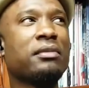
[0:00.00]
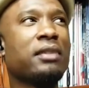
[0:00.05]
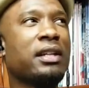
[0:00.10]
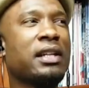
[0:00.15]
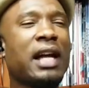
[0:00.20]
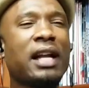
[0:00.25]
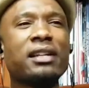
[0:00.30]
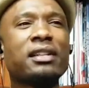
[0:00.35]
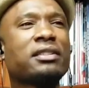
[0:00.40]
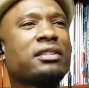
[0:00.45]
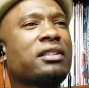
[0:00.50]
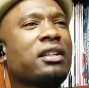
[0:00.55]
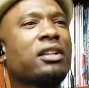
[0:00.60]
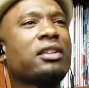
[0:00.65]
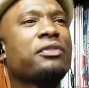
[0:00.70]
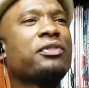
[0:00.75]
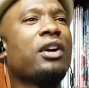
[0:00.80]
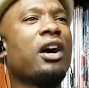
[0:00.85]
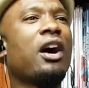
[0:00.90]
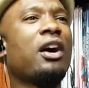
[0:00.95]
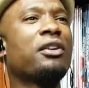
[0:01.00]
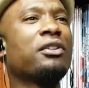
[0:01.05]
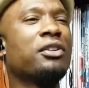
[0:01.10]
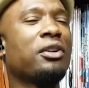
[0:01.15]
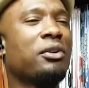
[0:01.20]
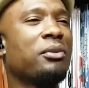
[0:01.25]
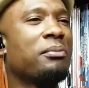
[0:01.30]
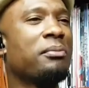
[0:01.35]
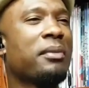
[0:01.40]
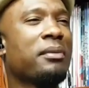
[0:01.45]
And not necessarily
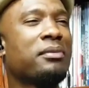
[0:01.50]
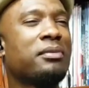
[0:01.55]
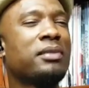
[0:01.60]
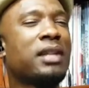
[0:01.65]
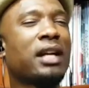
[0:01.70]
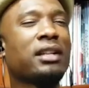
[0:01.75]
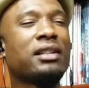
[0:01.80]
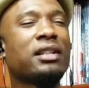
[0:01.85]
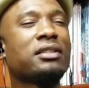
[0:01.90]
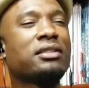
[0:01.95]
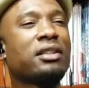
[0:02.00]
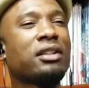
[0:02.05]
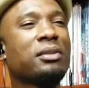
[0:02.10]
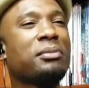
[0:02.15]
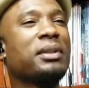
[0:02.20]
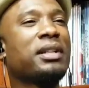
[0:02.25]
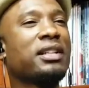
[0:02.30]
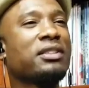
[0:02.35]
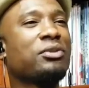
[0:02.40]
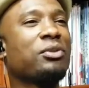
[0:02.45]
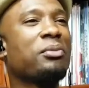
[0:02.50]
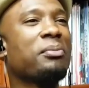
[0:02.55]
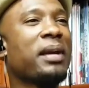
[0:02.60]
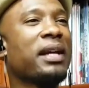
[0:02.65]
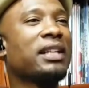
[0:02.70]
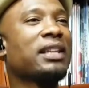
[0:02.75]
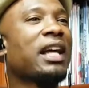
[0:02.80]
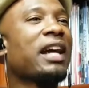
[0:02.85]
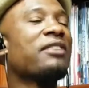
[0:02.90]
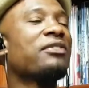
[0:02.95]
not necessarily because it would
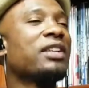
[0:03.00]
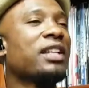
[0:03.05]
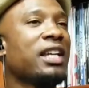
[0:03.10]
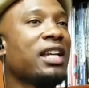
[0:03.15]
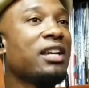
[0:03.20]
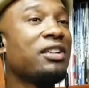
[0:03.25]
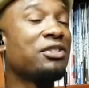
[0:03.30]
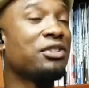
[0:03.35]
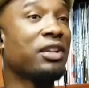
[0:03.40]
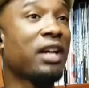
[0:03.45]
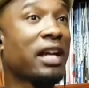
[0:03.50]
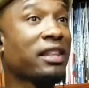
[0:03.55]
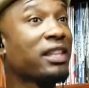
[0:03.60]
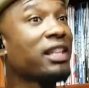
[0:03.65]
make life easier.